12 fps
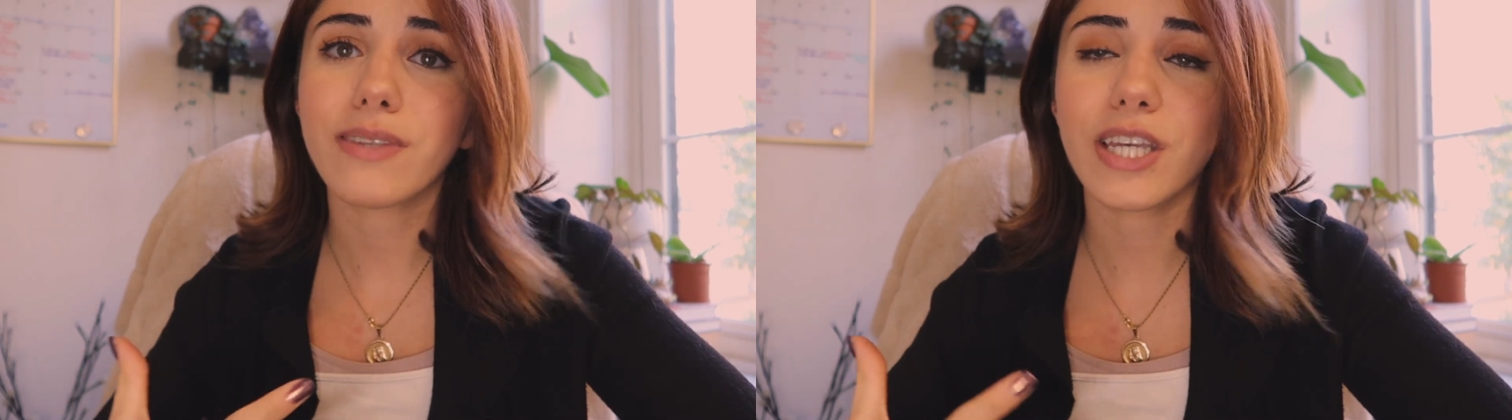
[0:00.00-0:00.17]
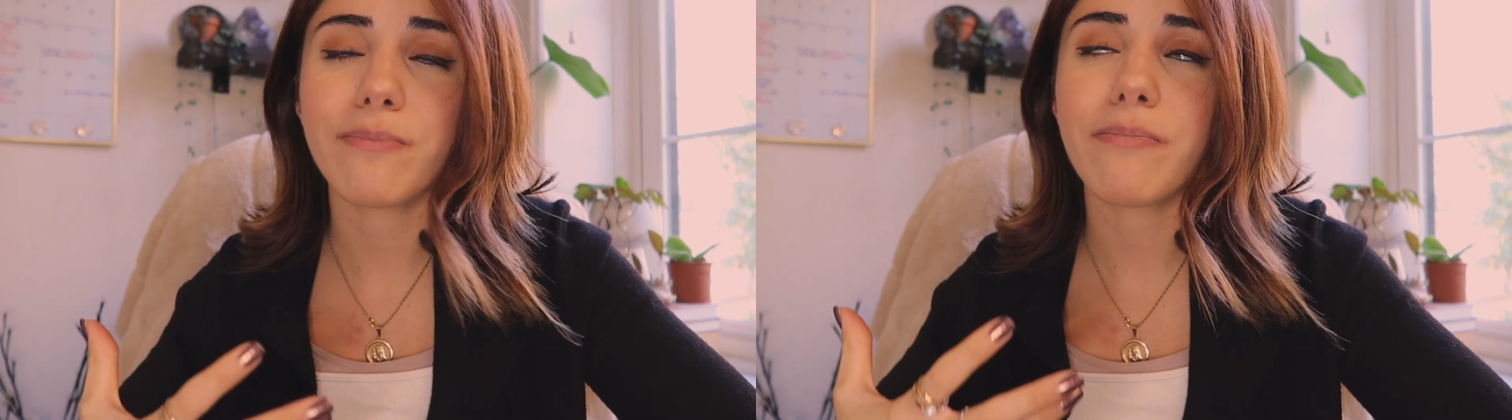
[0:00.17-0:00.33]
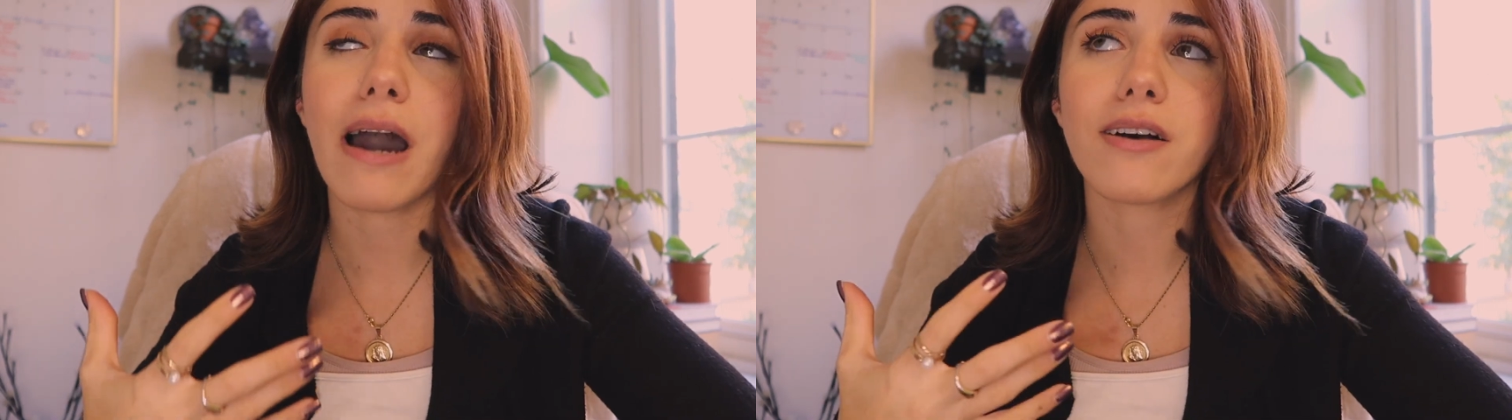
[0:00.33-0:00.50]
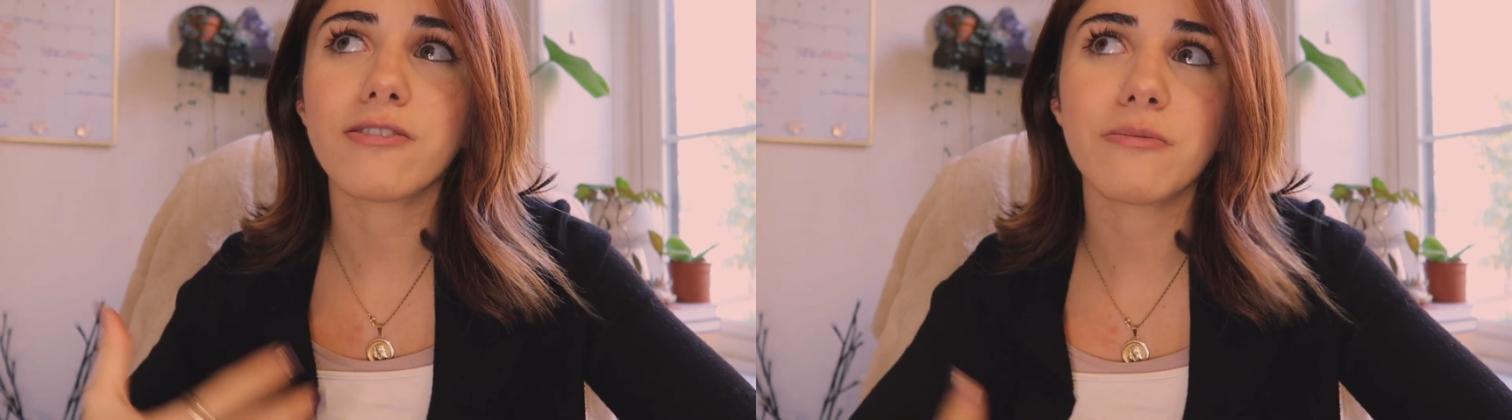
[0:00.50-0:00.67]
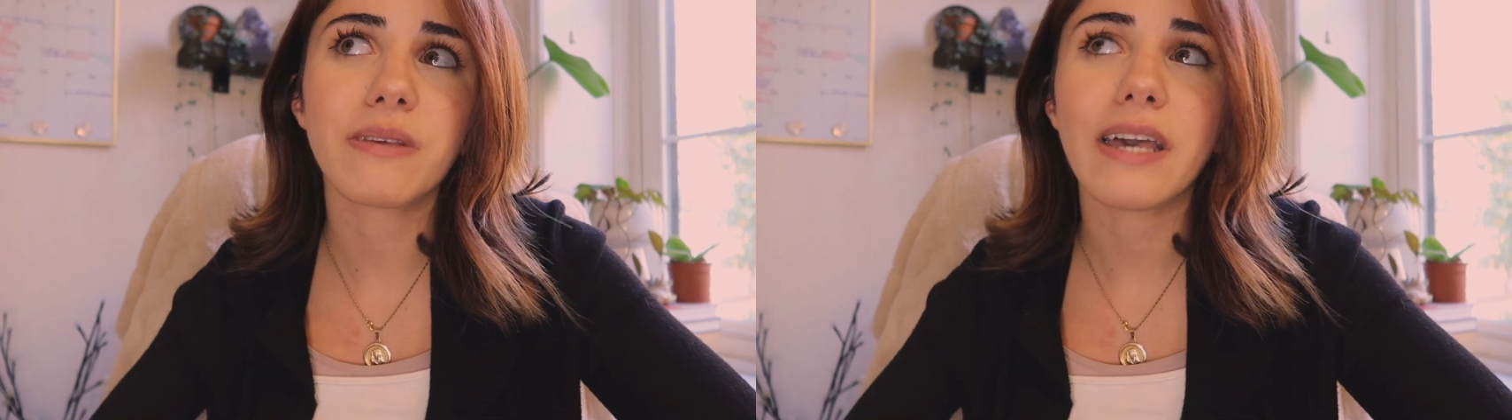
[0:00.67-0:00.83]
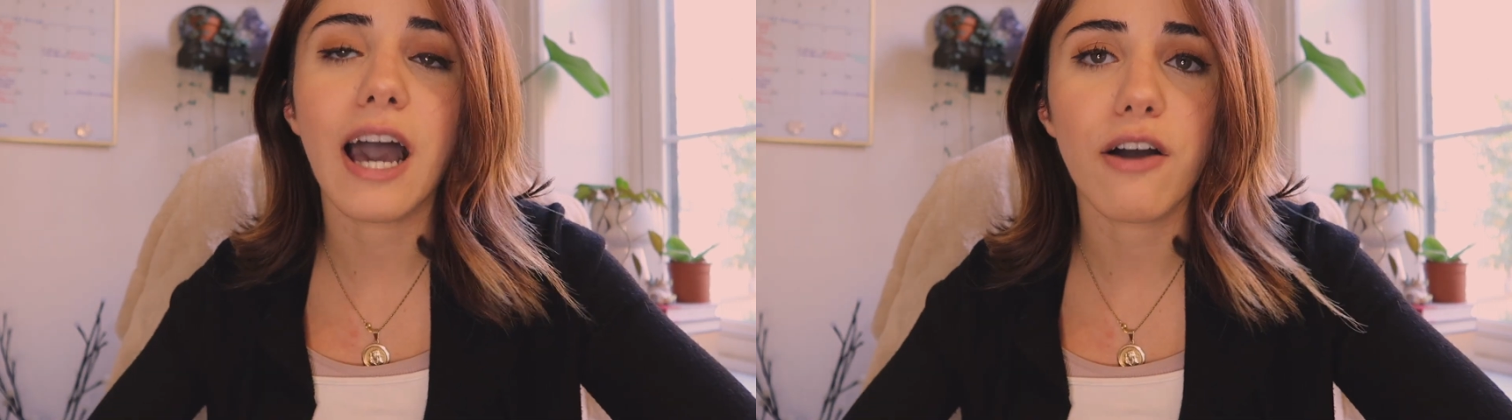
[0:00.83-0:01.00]
can
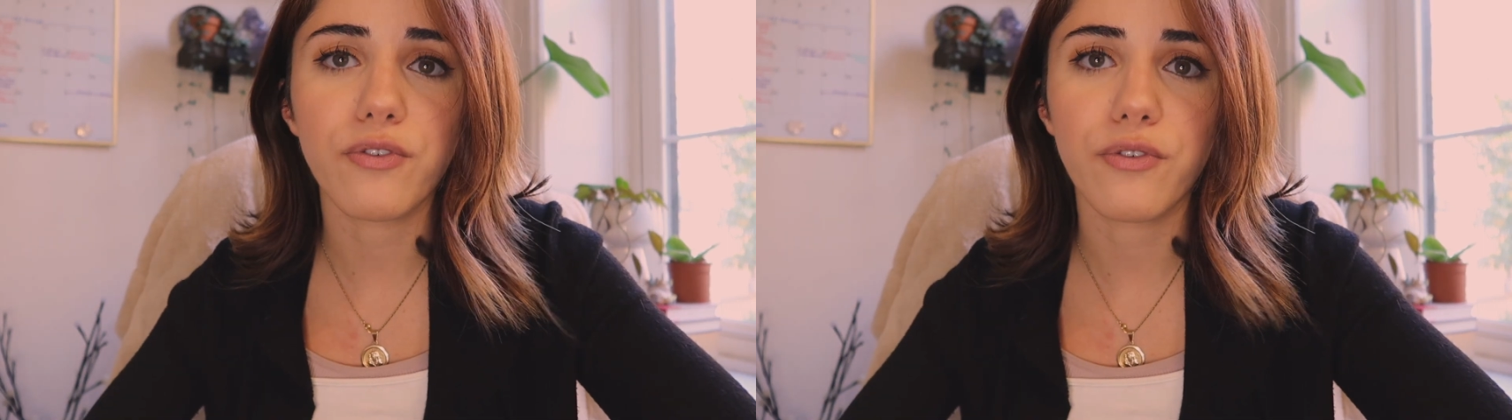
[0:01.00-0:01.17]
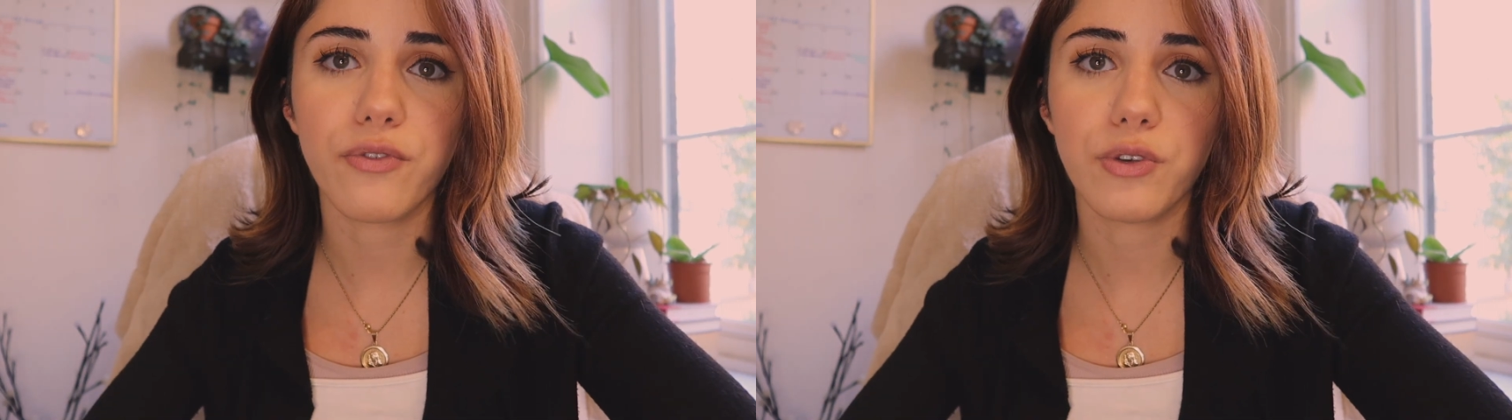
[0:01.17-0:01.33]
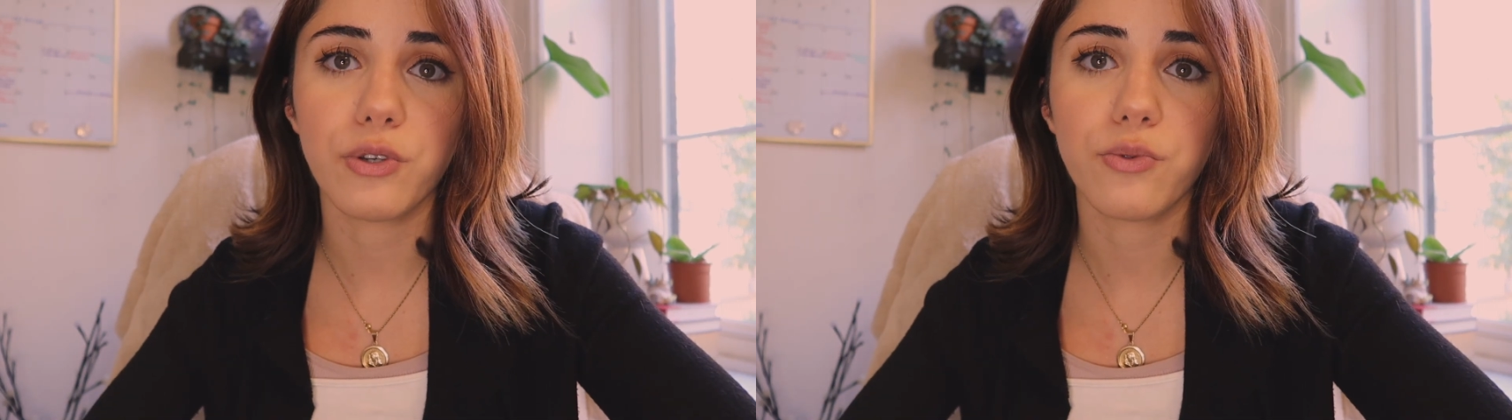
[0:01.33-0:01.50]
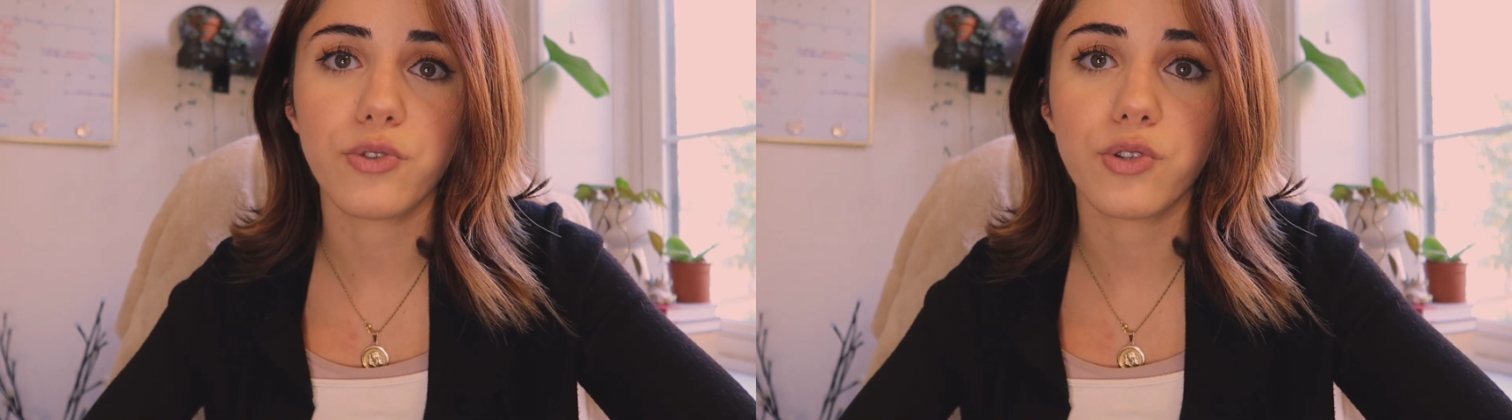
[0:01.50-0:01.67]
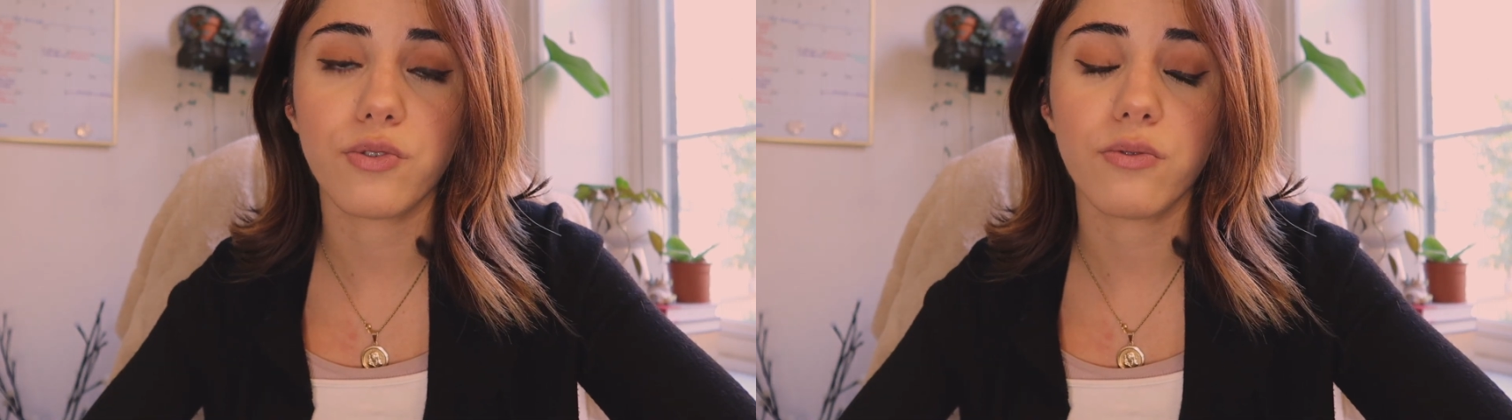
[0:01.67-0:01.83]
possibly have a few,